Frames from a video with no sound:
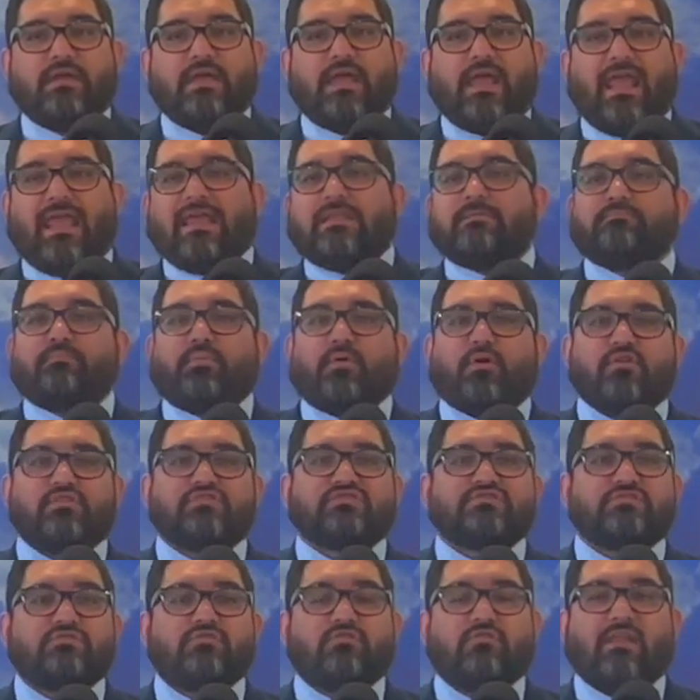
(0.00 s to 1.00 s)
in
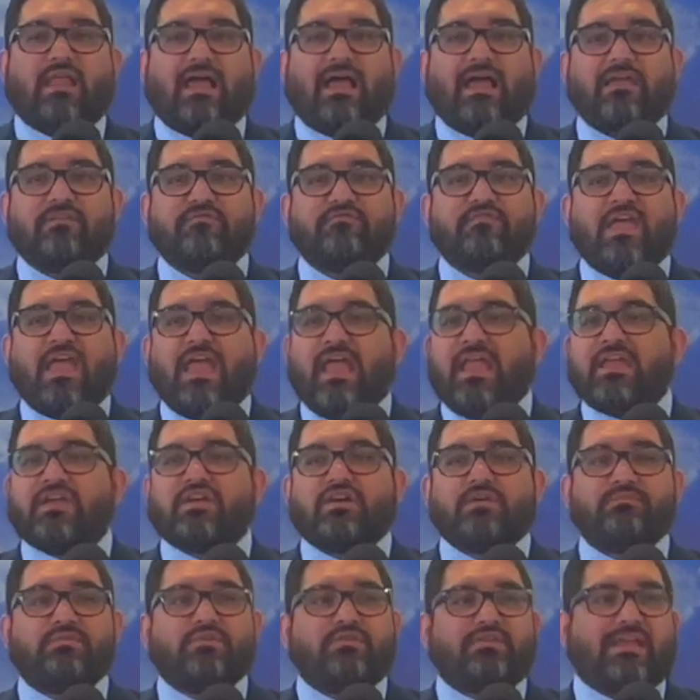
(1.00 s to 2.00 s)
personal life, in
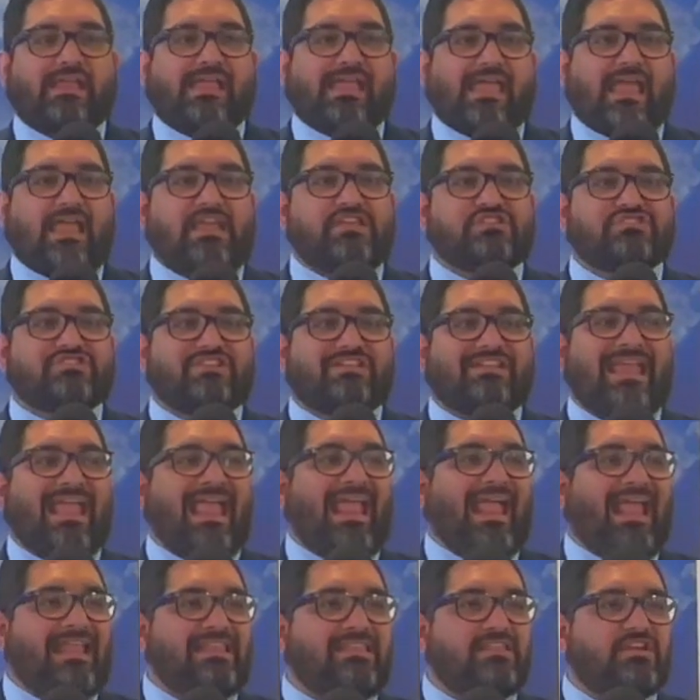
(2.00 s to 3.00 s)
communication,
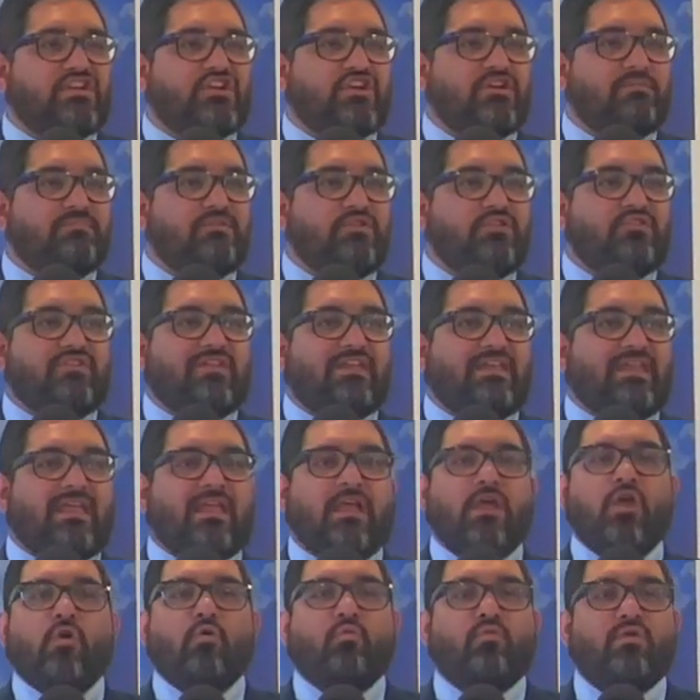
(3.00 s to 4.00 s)
in the community,
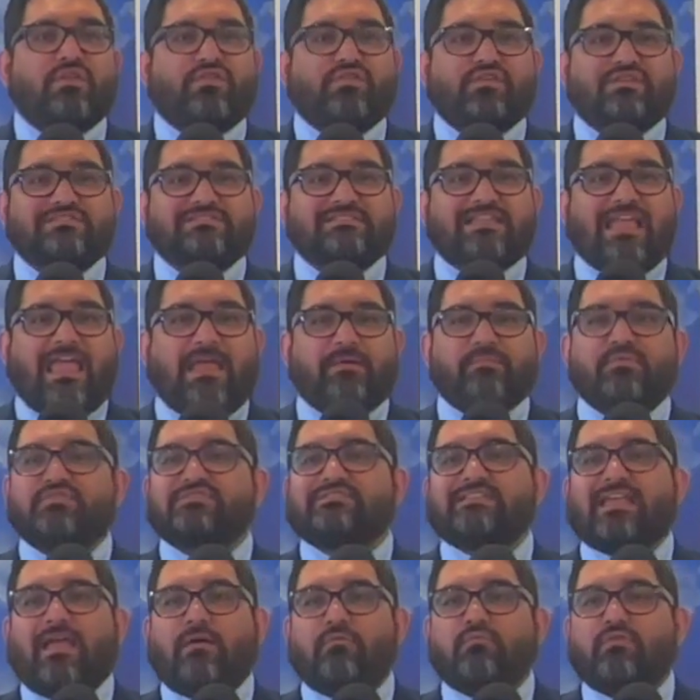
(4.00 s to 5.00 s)
with his neighbors,
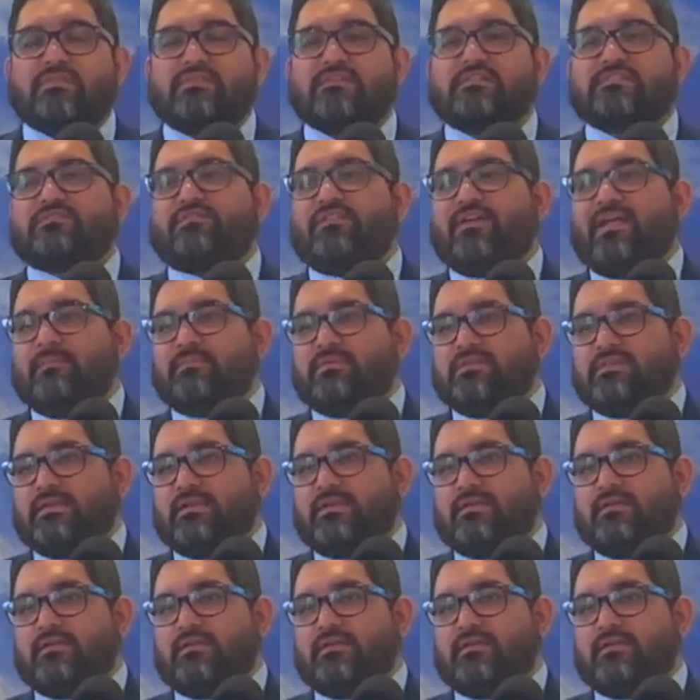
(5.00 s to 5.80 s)
and with his family.